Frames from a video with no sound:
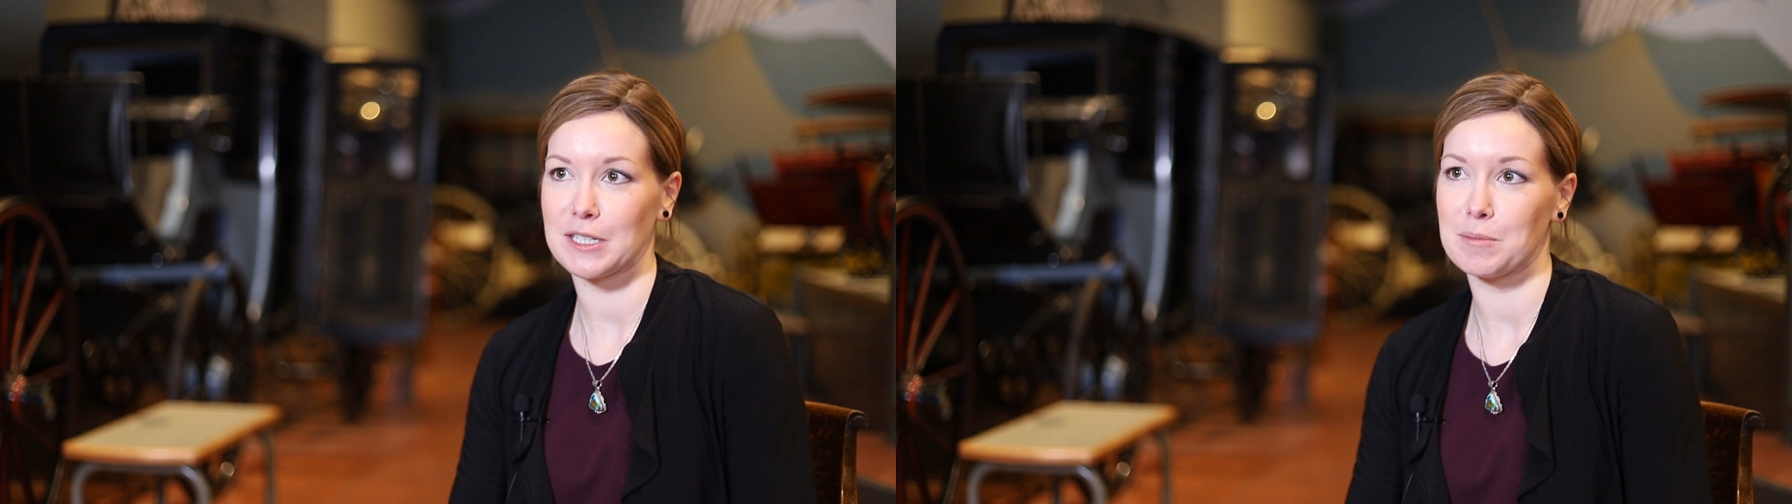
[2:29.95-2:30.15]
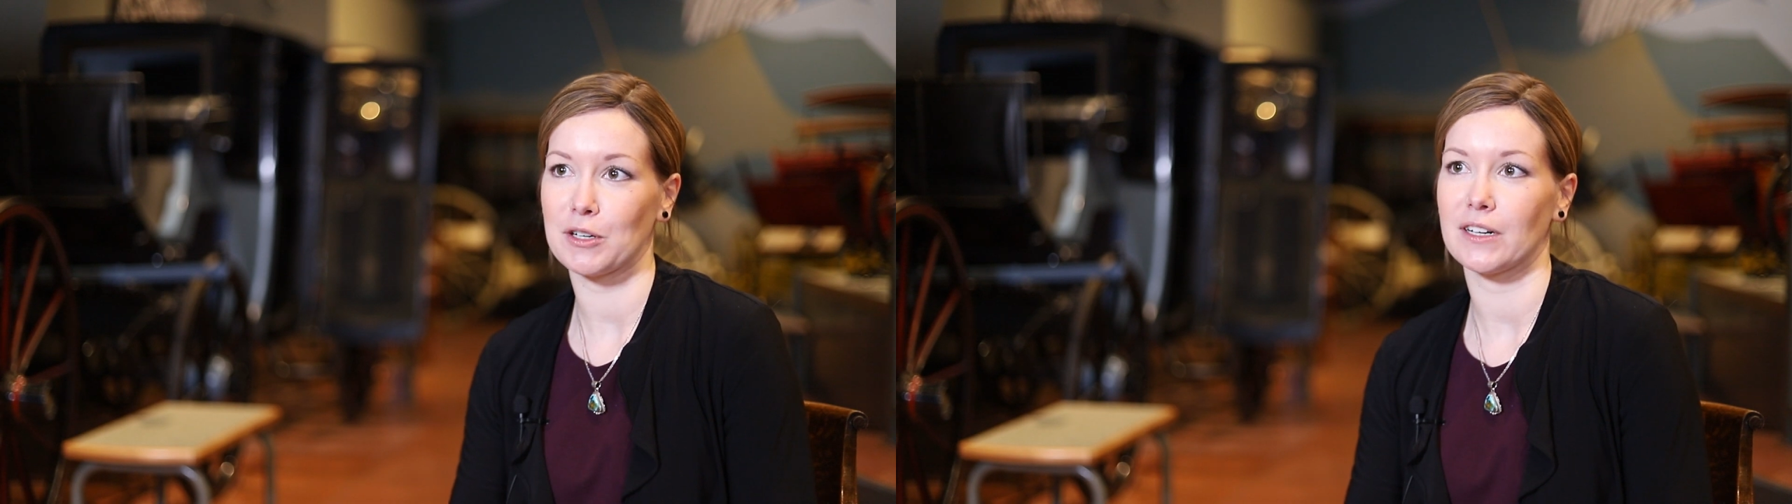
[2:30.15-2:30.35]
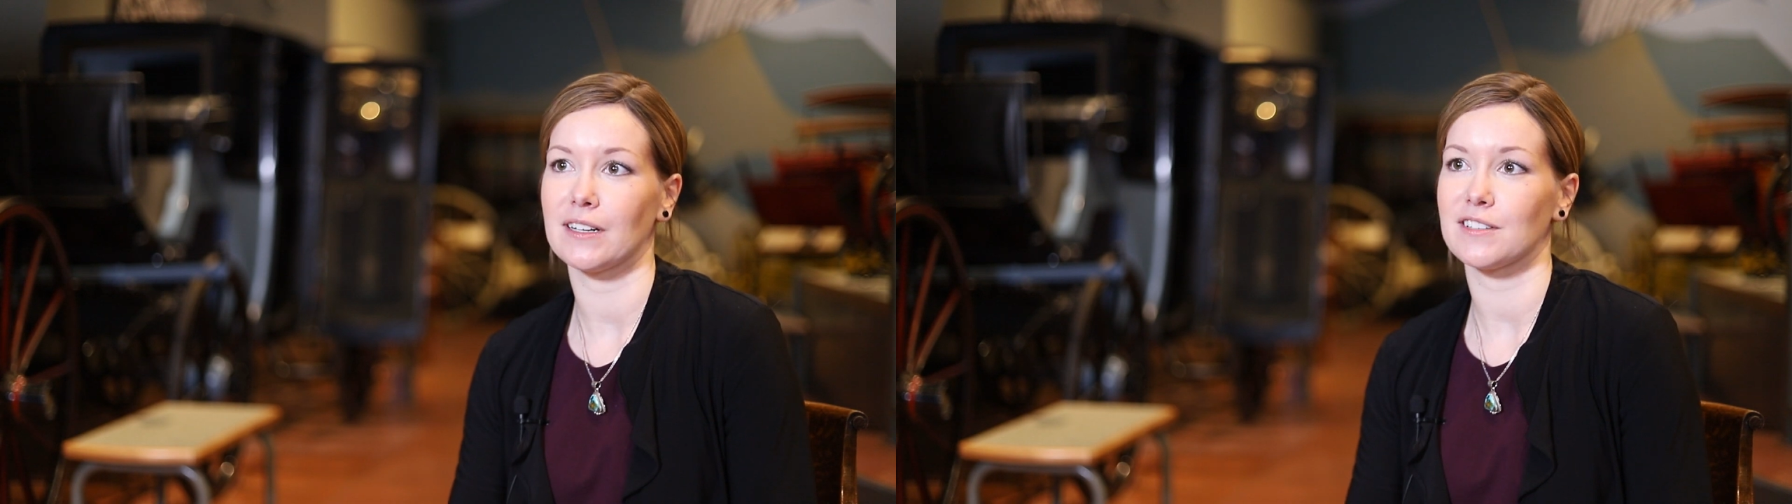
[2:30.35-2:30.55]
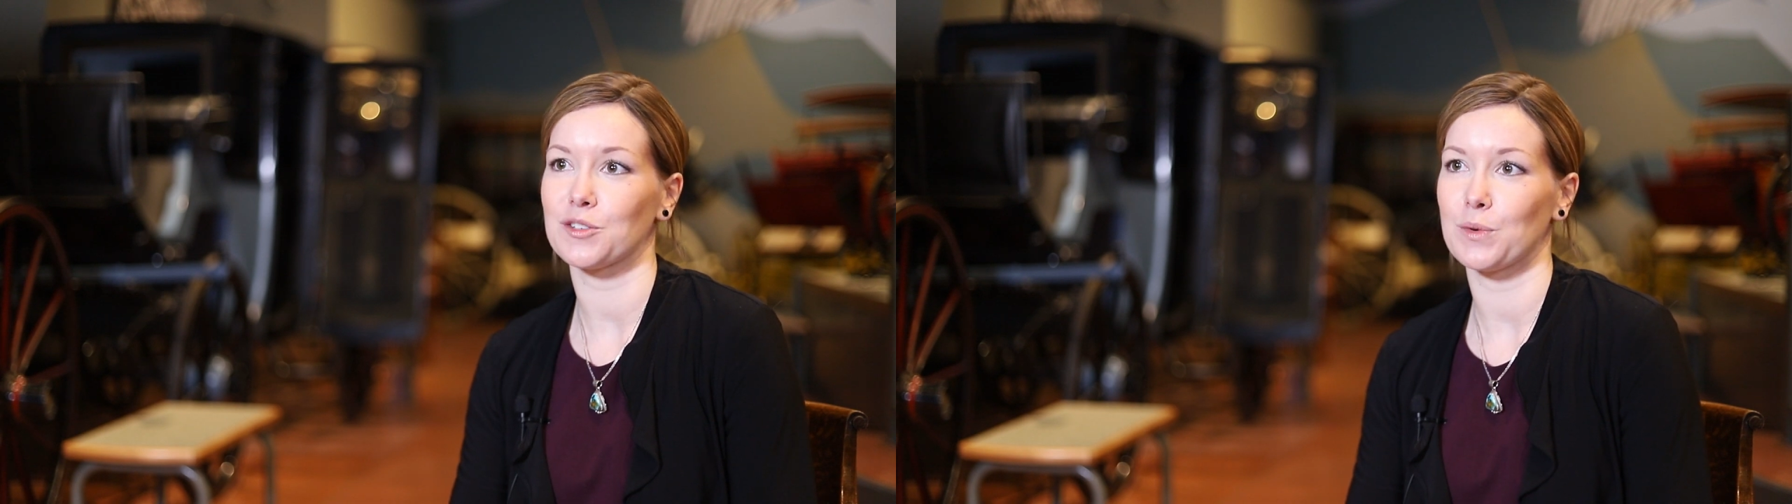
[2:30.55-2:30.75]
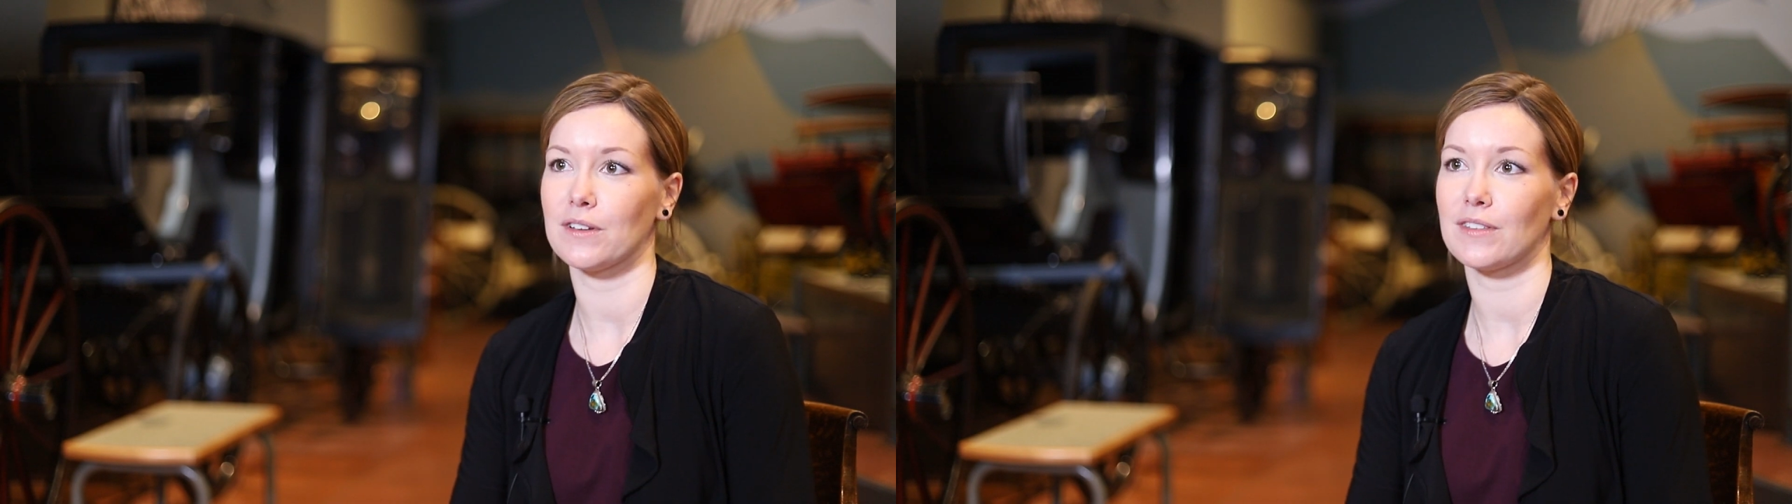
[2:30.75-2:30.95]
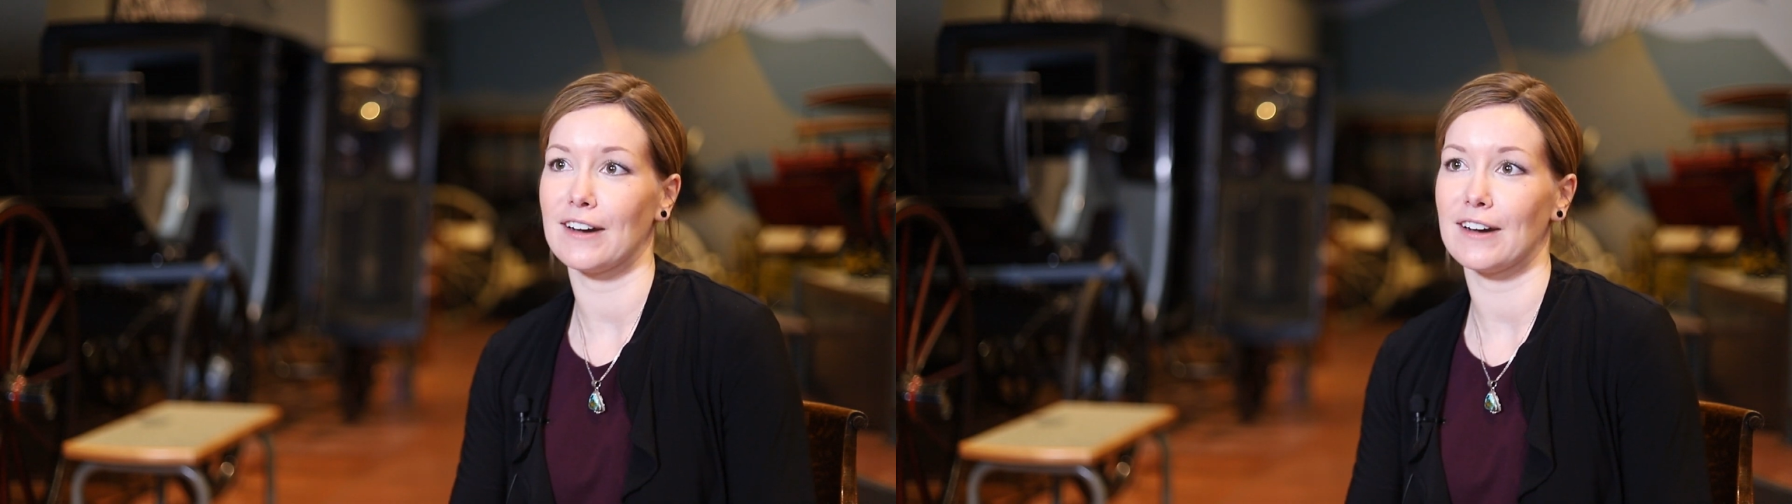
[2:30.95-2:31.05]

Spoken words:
experience with